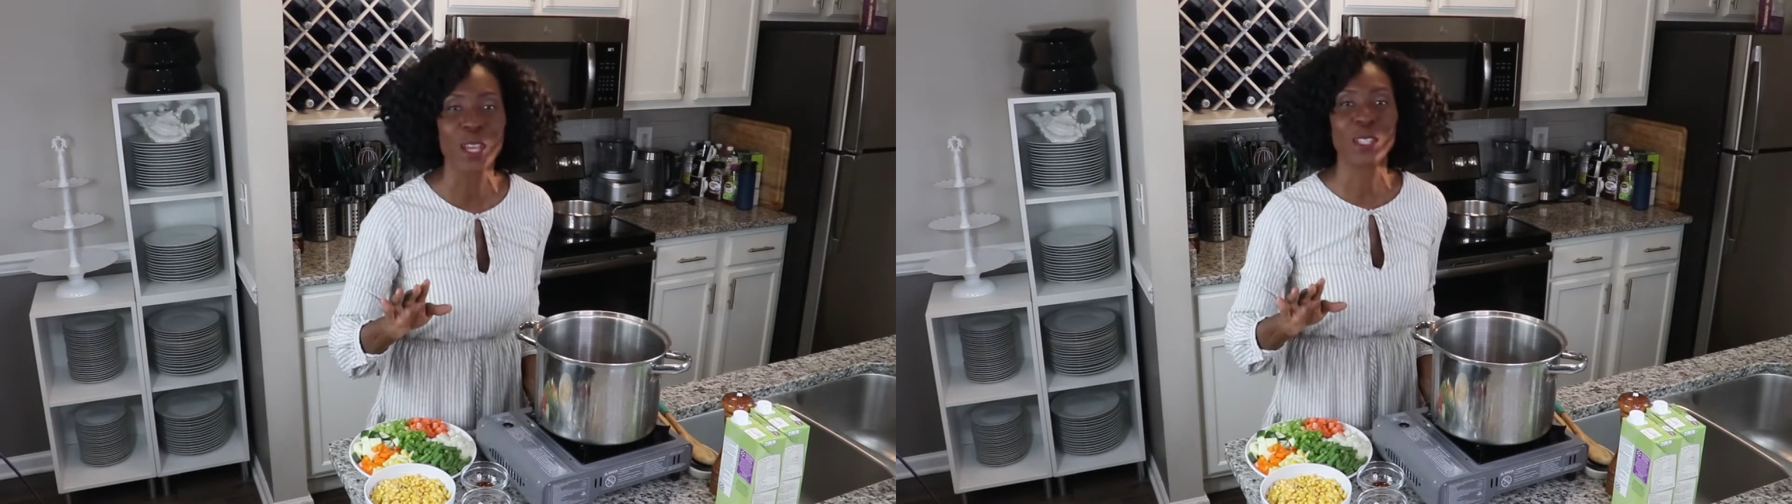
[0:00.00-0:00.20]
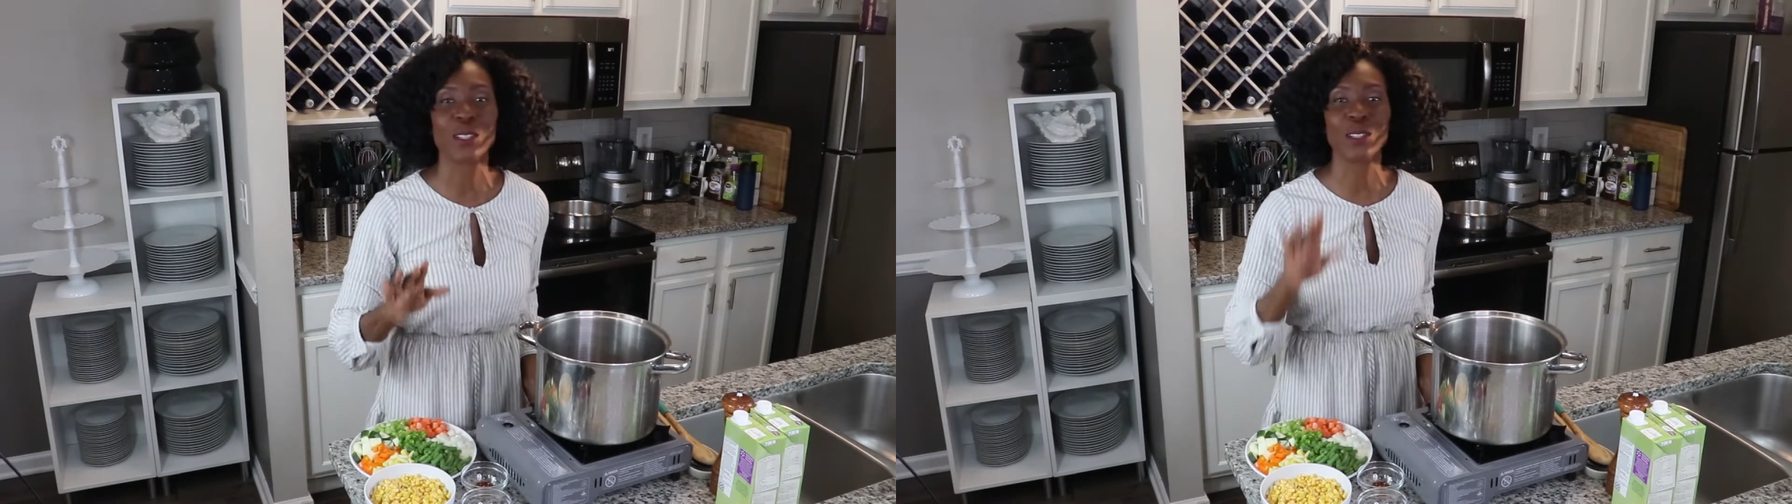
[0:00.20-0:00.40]

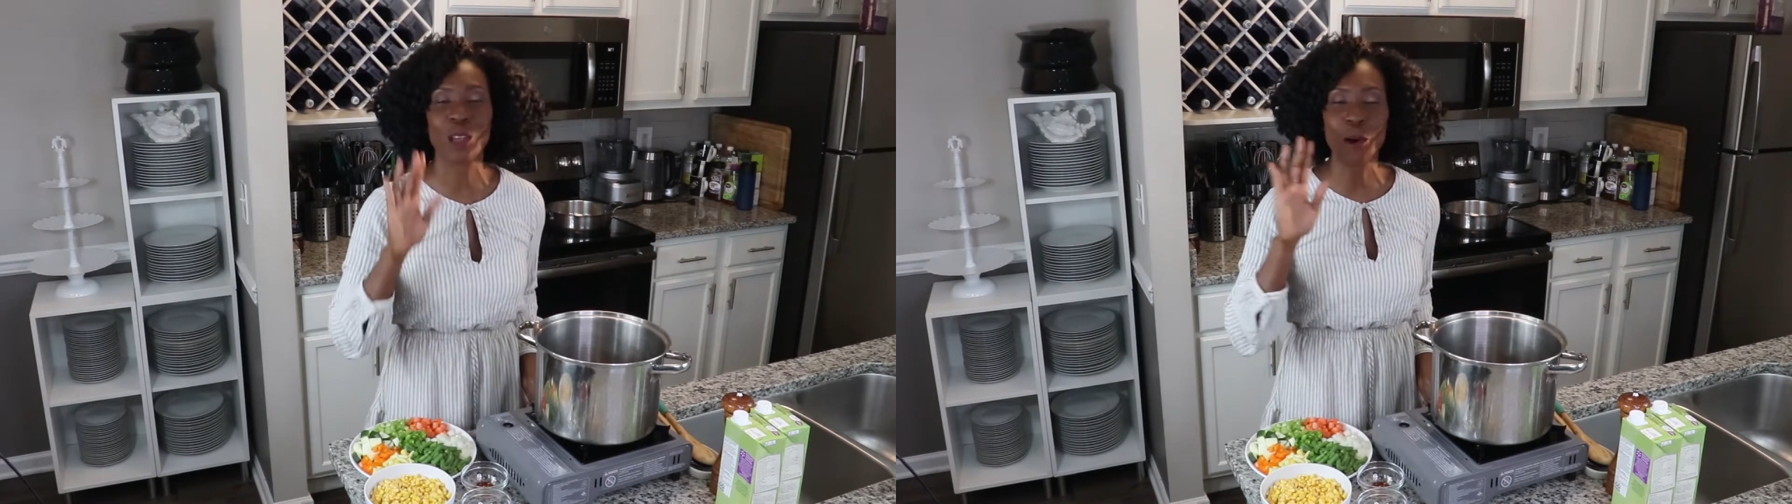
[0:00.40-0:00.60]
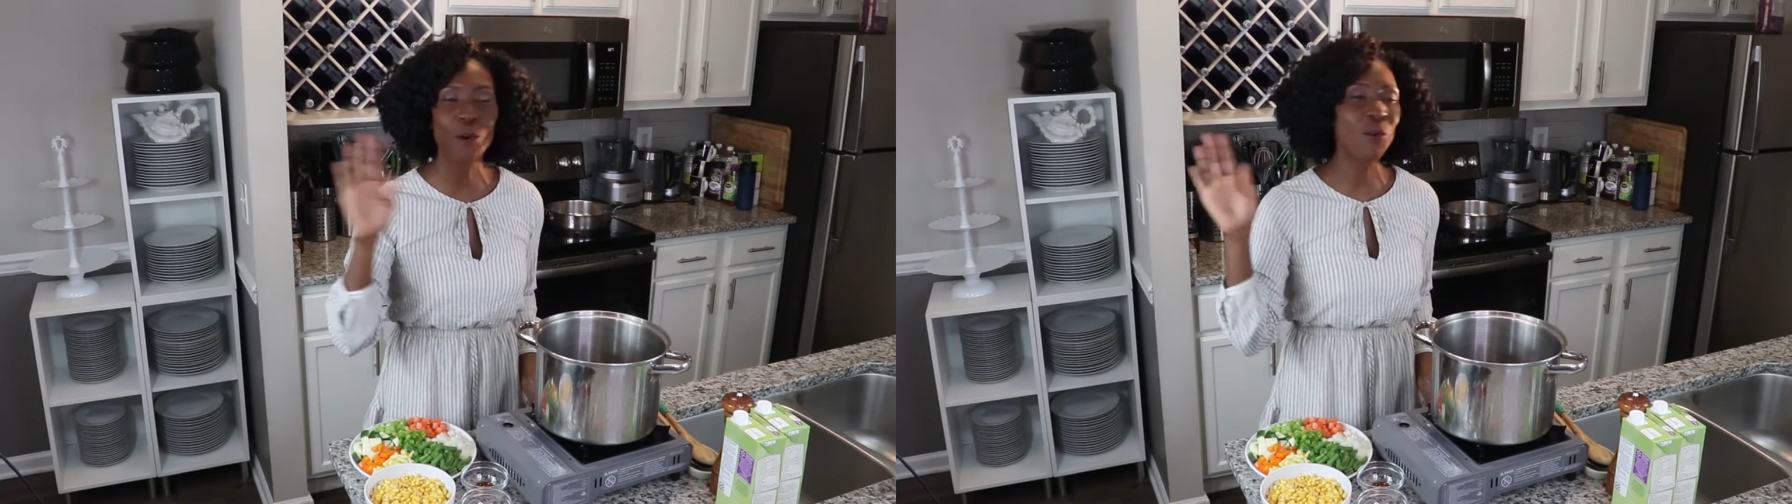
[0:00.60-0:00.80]

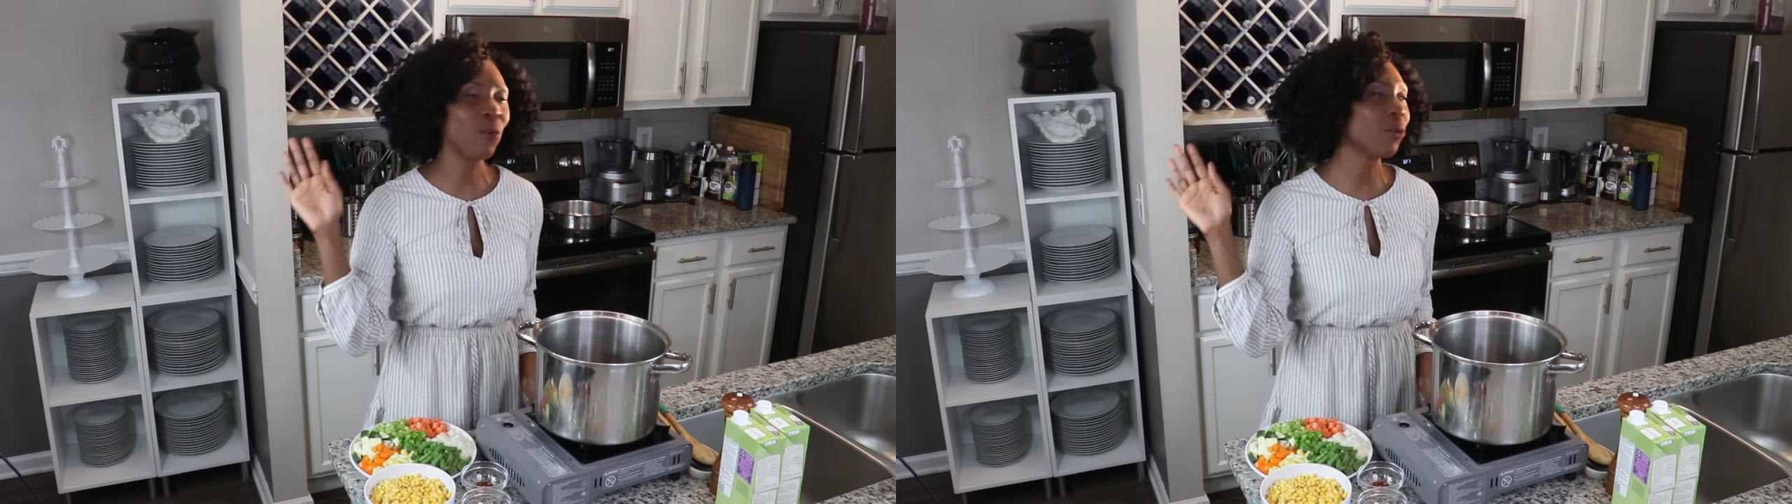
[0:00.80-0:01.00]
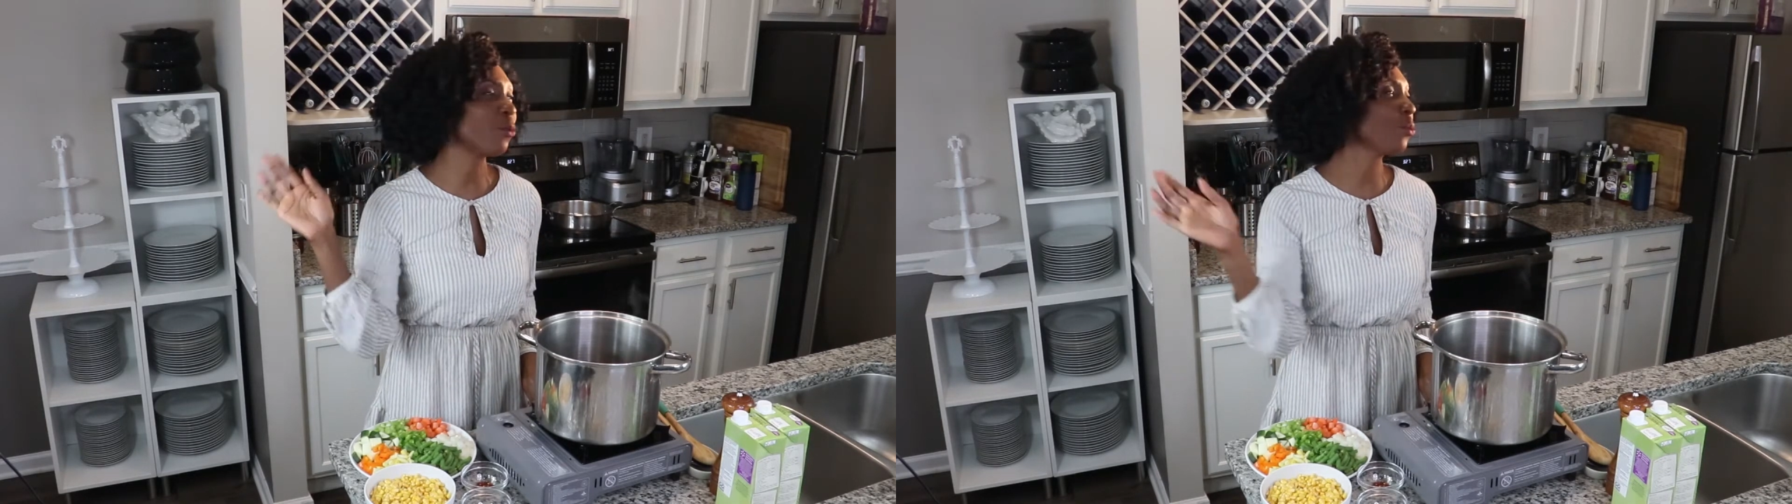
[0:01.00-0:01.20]

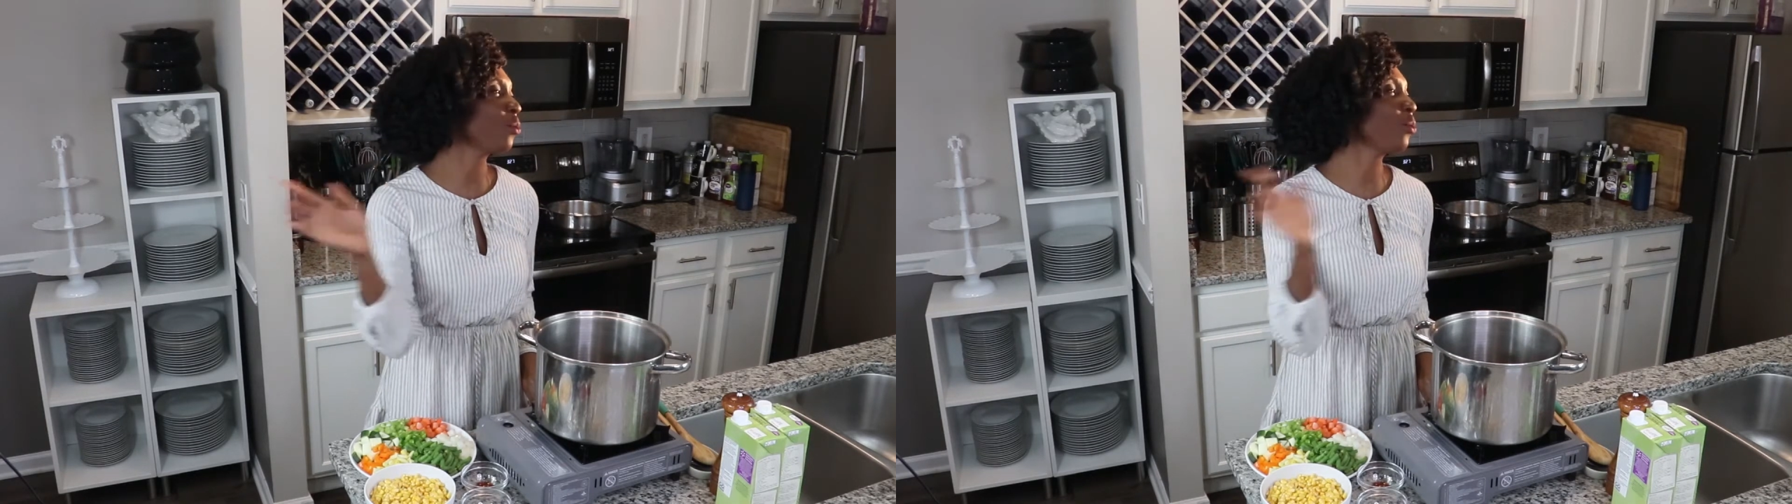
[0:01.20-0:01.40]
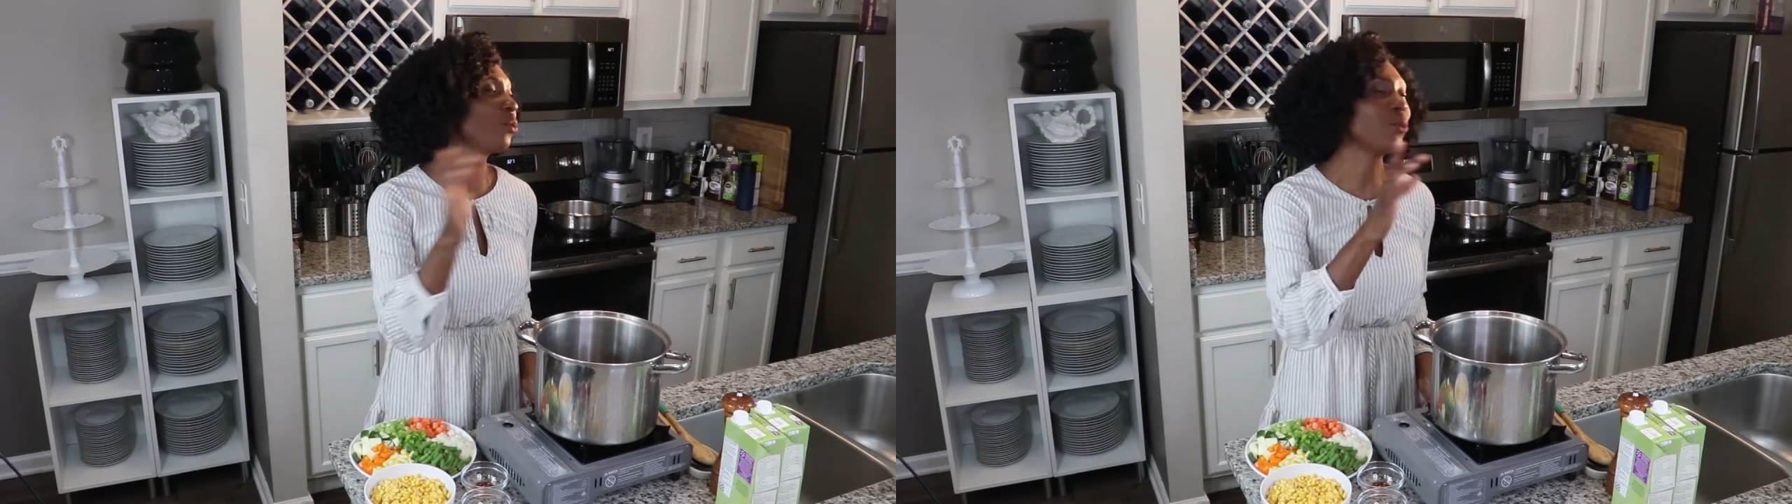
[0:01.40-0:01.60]

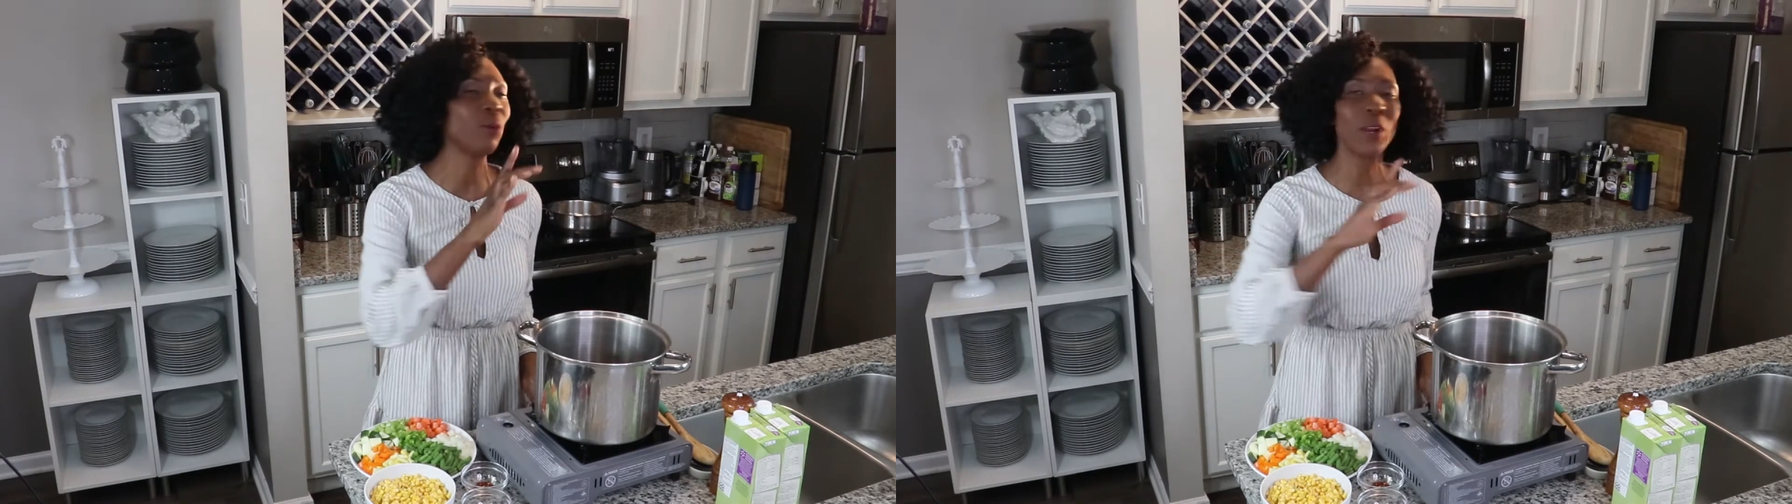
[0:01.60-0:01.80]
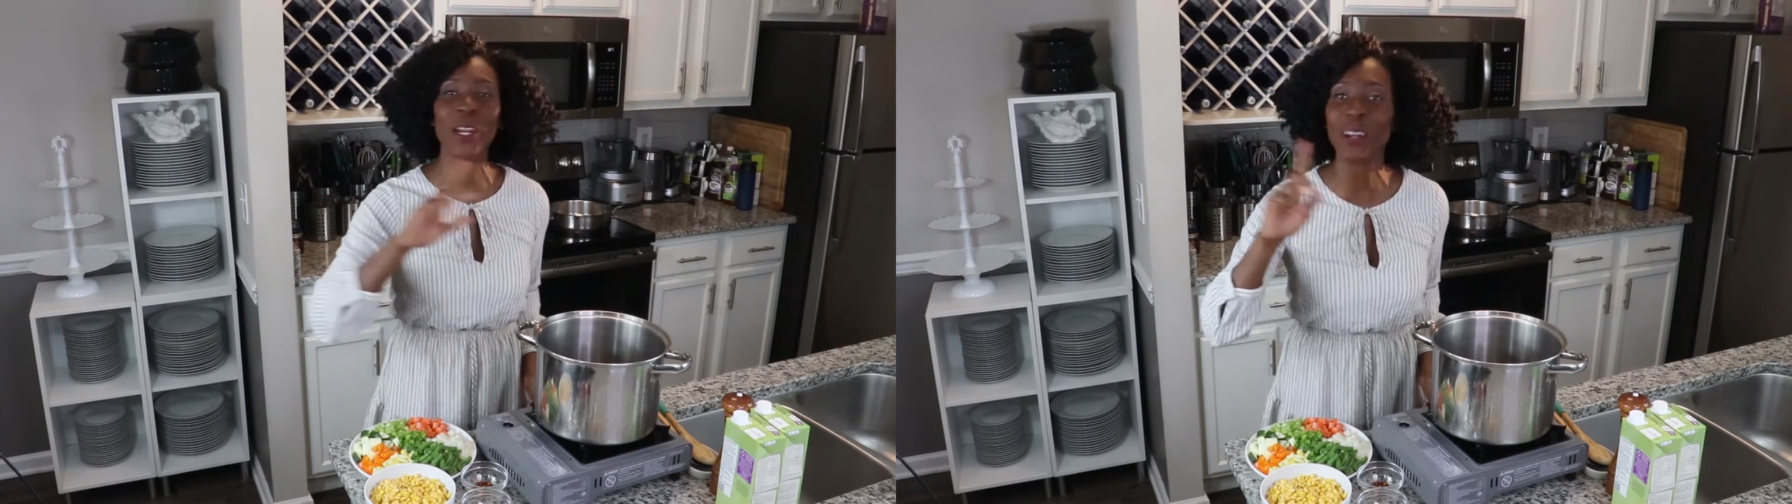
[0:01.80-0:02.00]
So
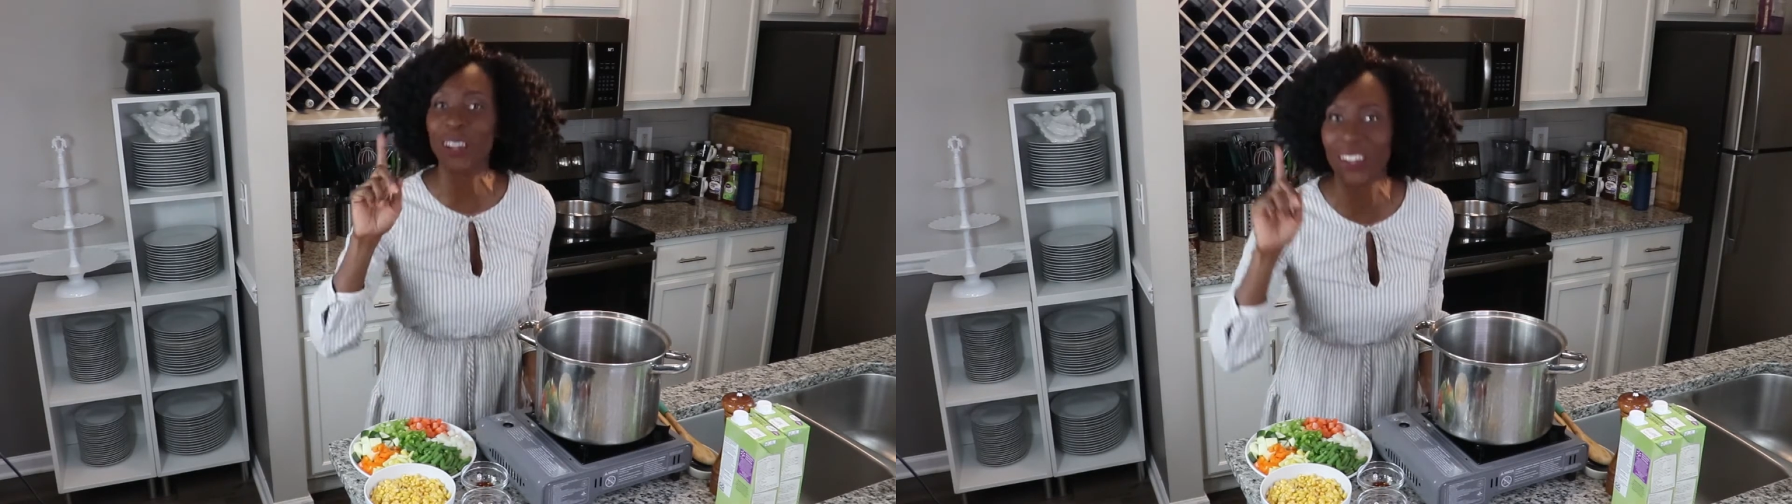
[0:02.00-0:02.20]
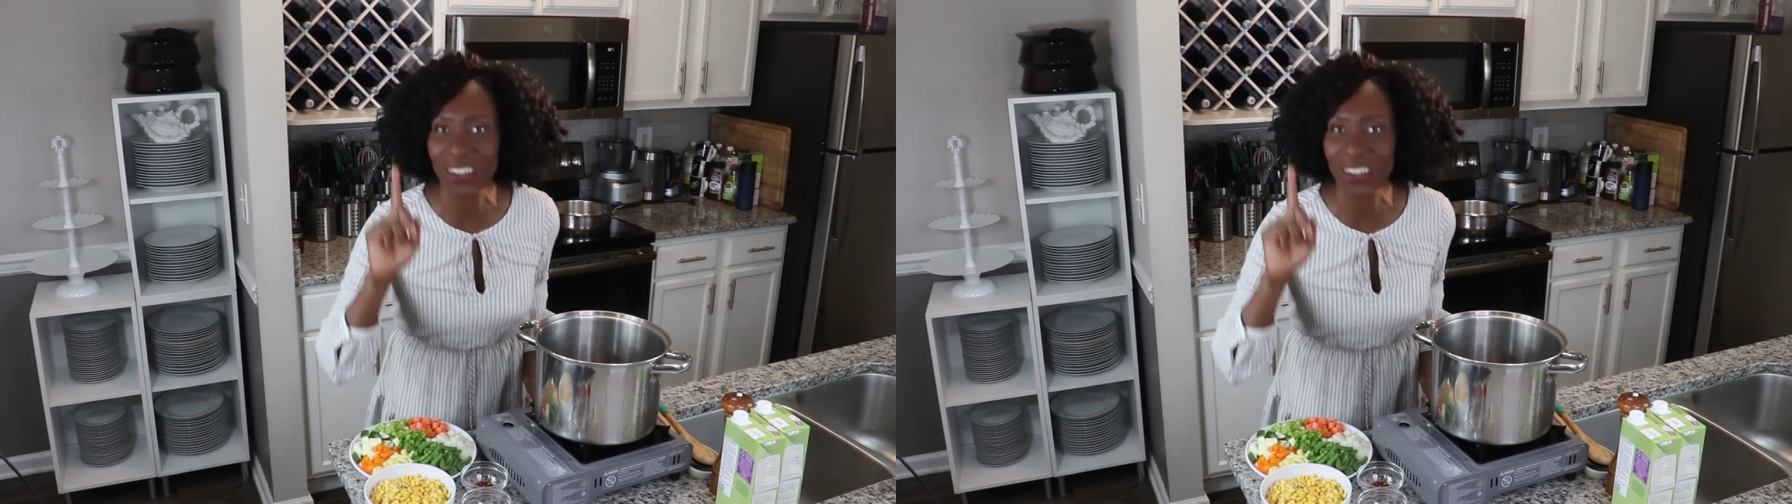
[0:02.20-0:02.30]
we're